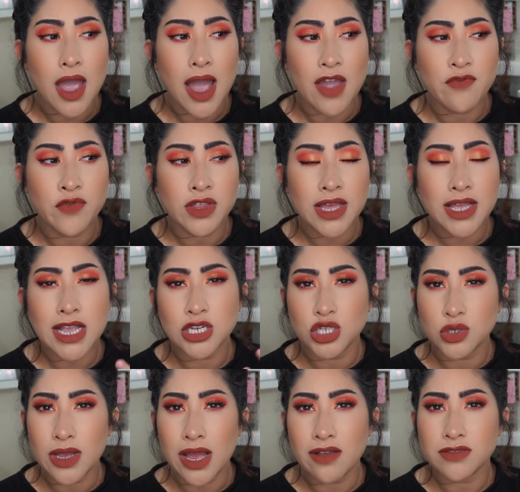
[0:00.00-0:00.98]
I feel like I
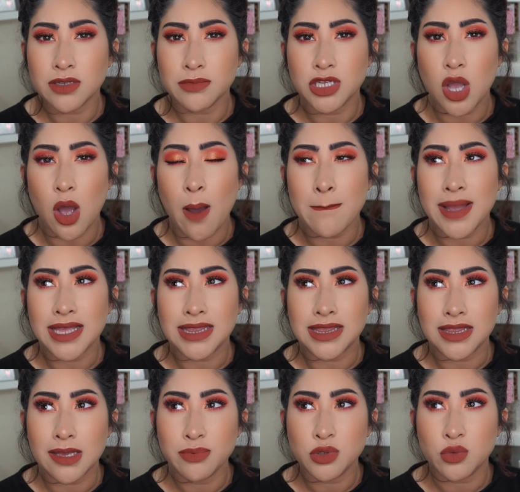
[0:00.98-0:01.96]
do have something on my
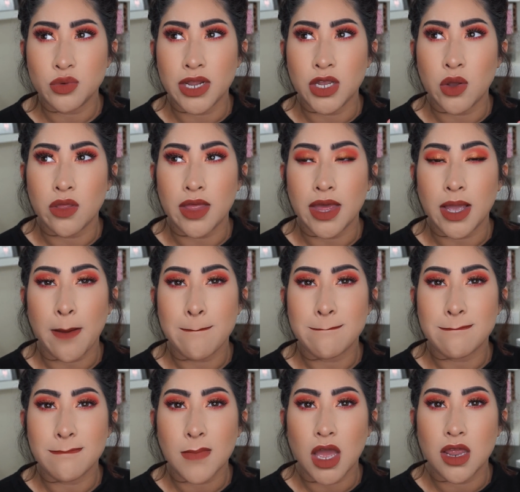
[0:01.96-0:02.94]
lips when I go like
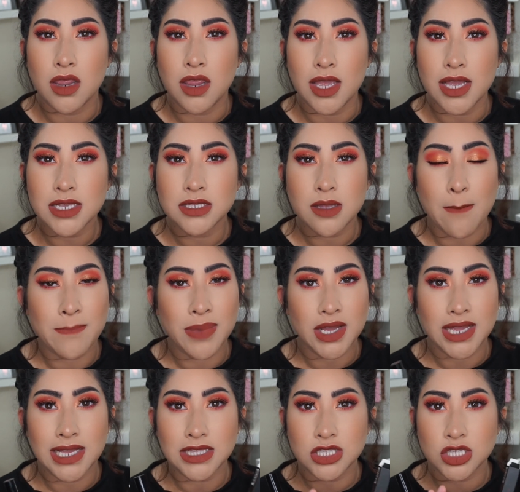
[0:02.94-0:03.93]
this,
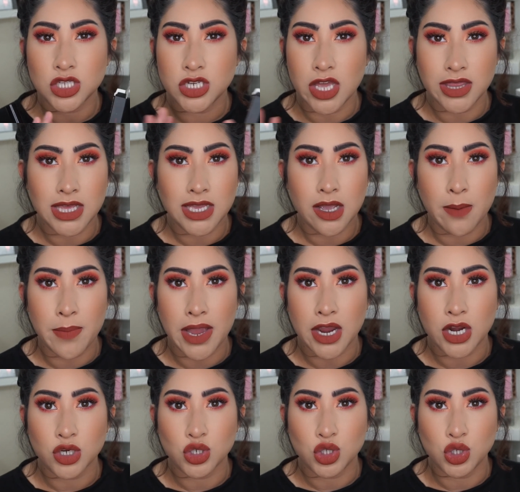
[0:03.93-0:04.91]
but it's nothing
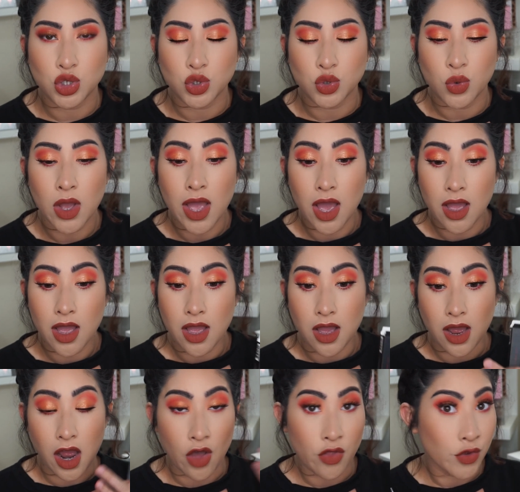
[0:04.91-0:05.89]
compared to
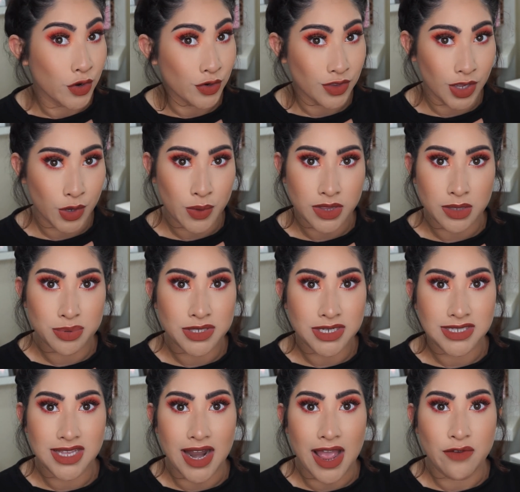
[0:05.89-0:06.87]
other liquid
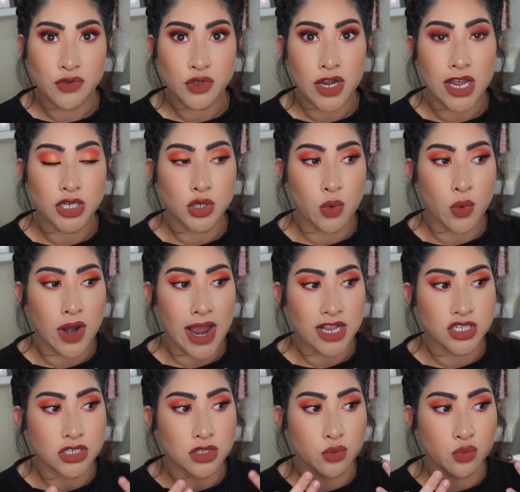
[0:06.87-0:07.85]
lipsticks that I've tried, to where
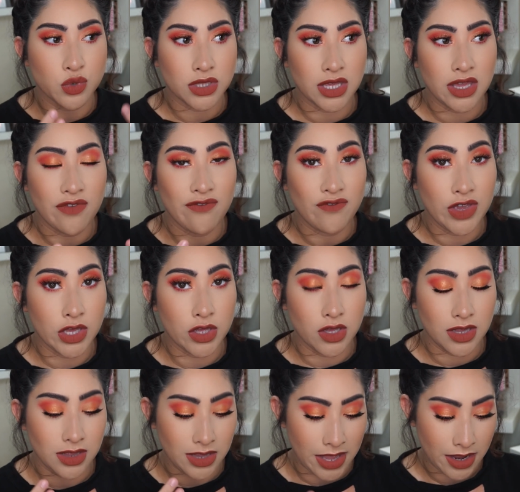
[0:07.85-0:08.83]
I just really
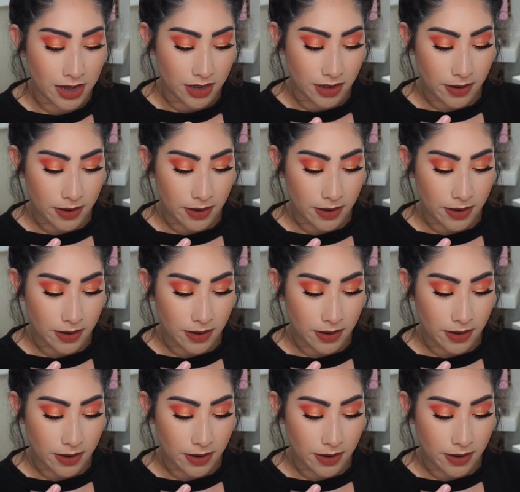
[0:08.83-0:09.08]
feel like